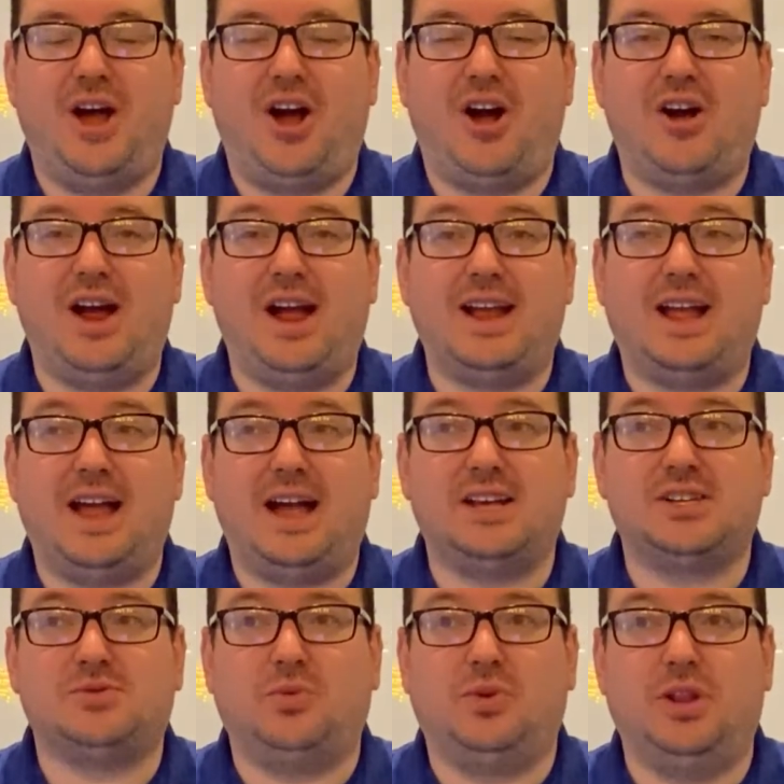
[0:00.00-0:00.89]
All right,
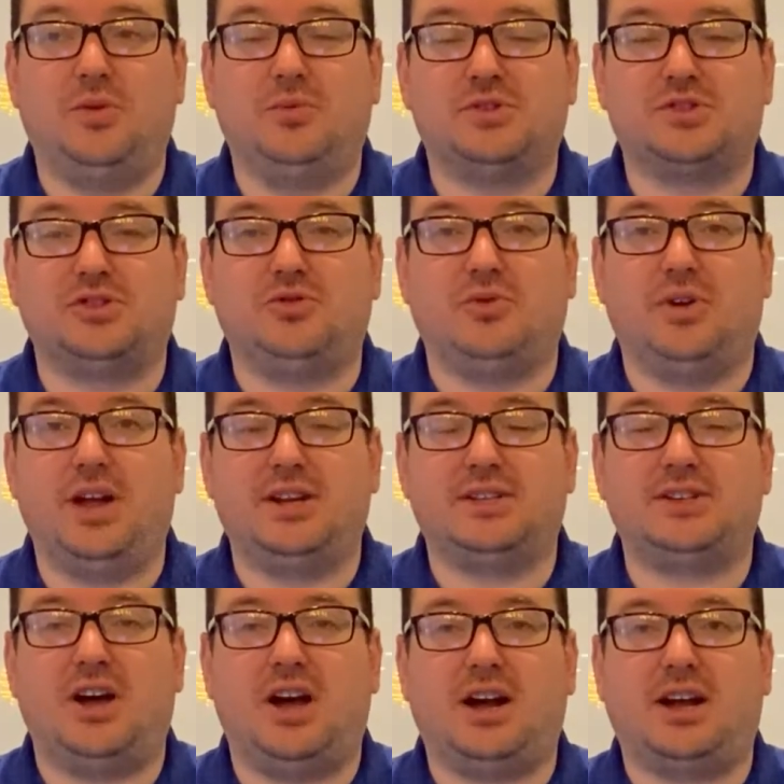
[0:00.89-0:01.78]
guys. Well, it was
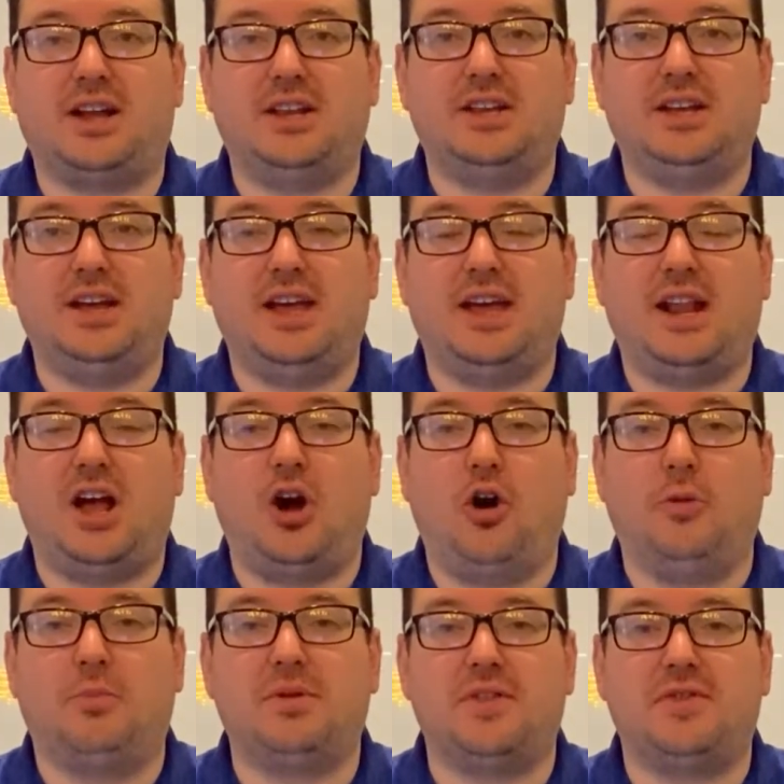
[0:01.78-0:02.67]
great talking to you, and I
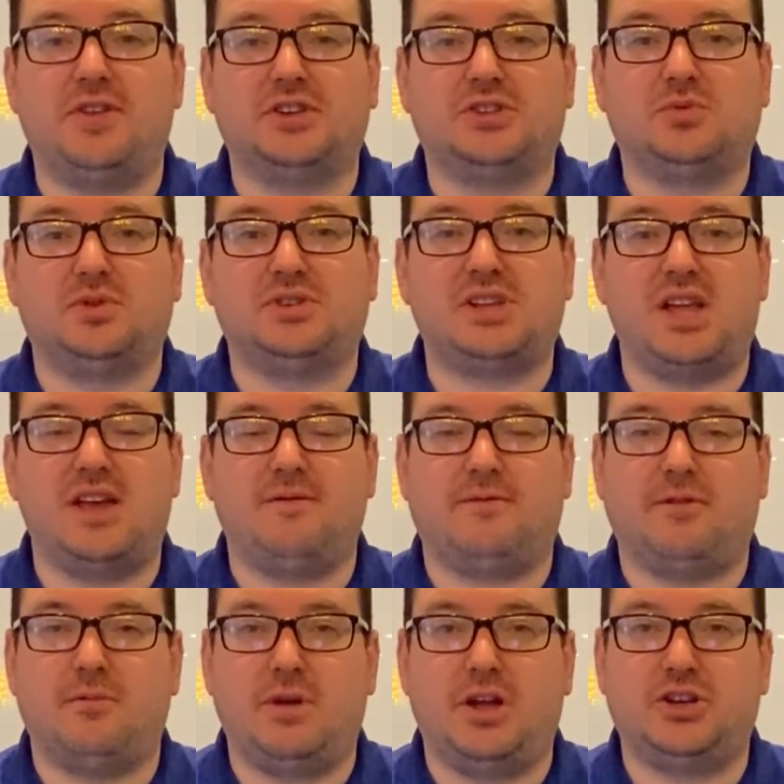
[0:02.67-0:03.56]
hope that this was
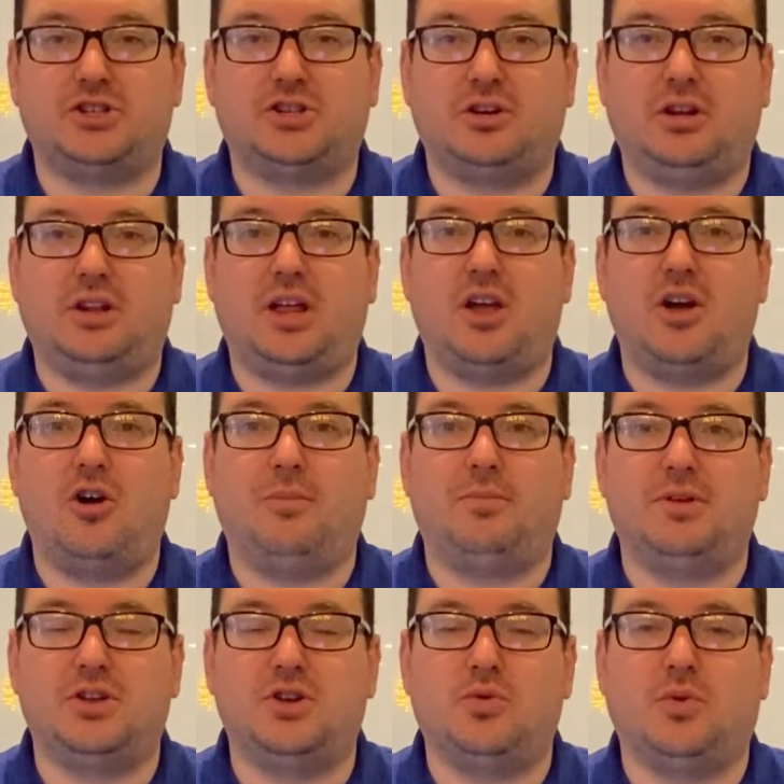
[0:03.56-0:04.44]
informational. I
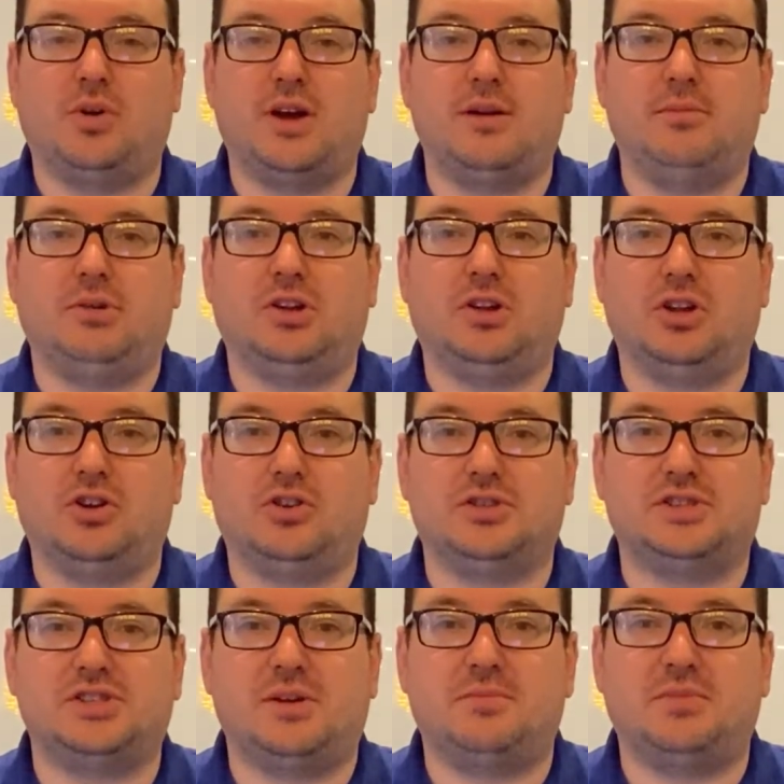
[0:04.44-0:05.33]
hope that you were able to
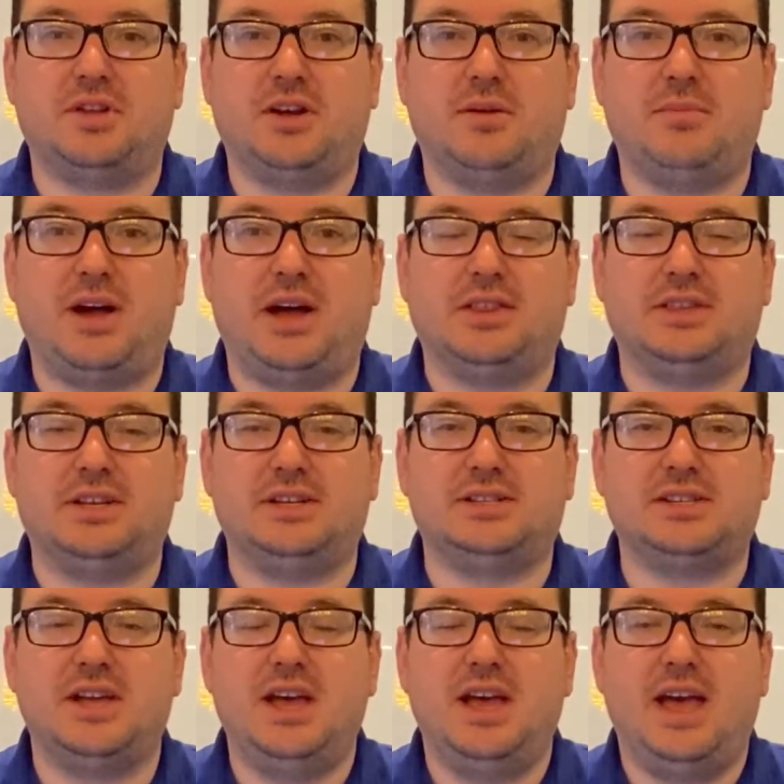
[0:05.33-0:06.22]
learn something about
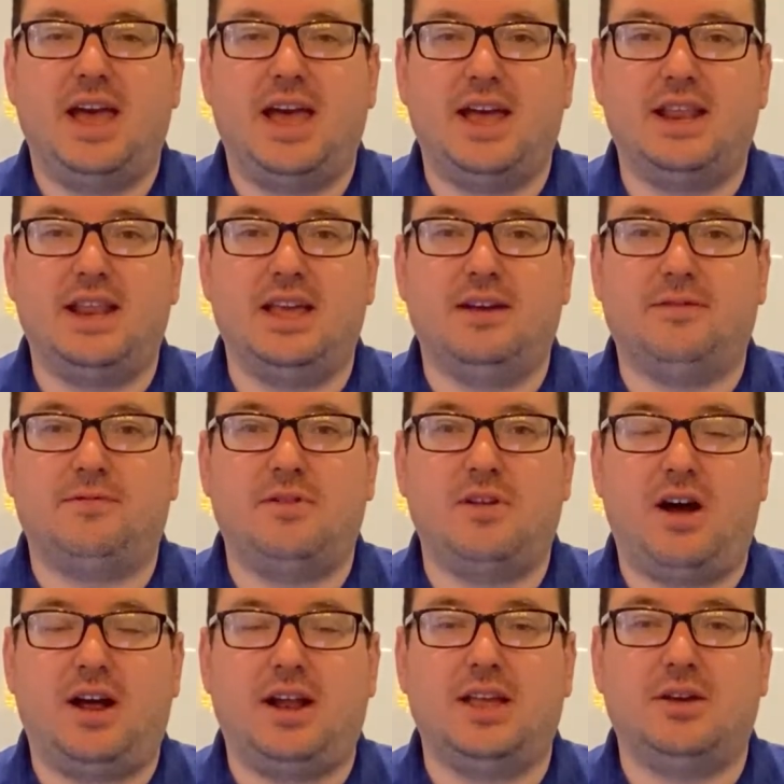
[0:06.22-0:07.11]
this, and if
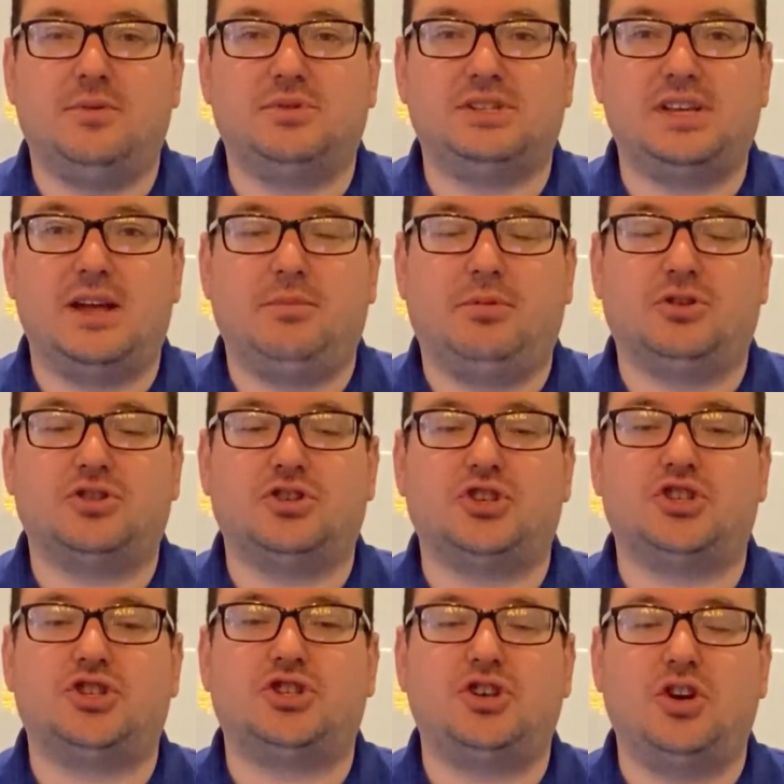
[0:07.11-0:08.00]
not, it was able
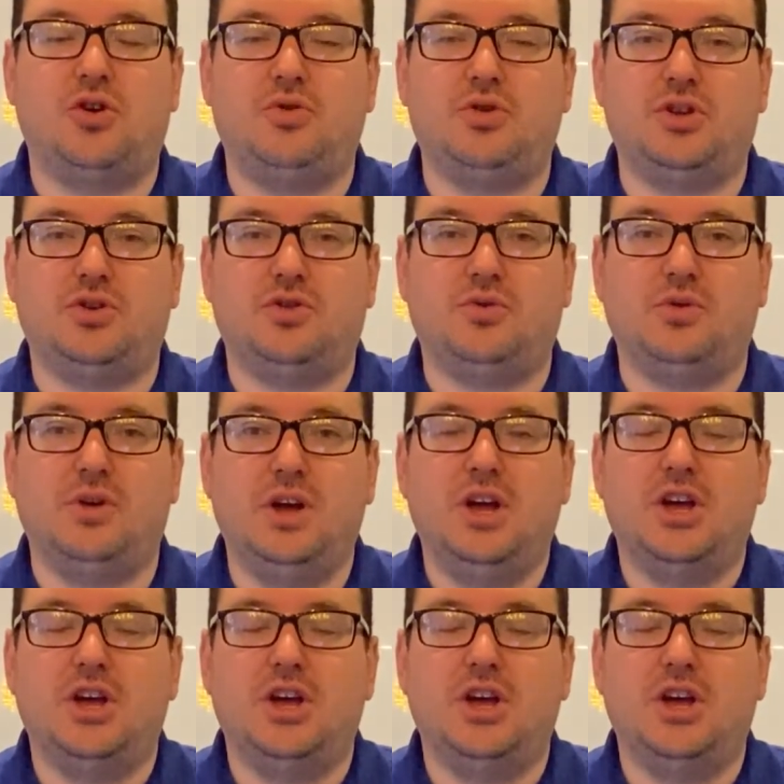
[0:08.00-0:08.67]
to show you,